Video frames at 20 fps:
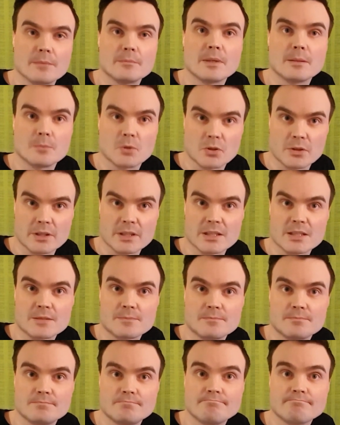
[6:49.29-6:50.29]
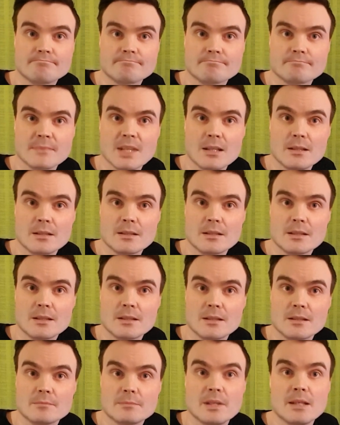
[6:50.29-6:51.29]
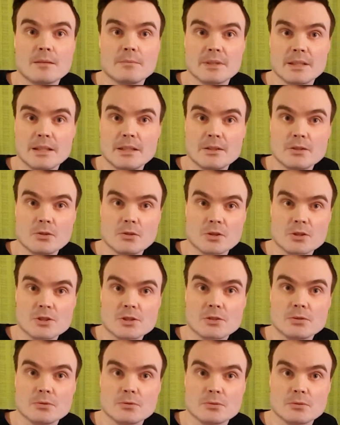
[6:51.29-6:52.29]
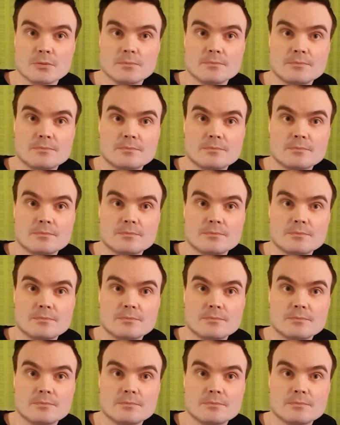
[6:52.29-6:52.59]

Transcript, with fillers: memories. Maybe in yours too.